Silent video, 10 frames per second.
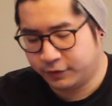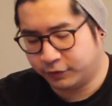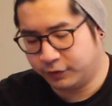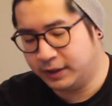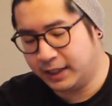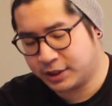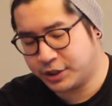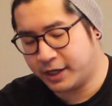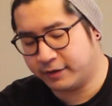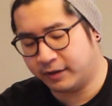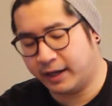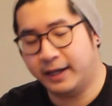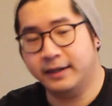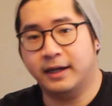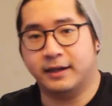So he actually has an
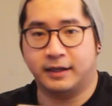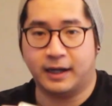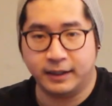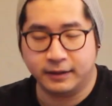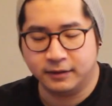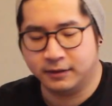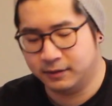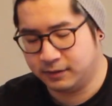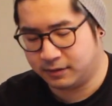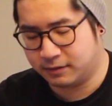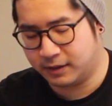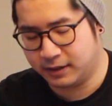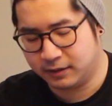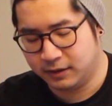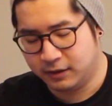8 and a 9,
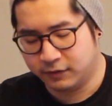right?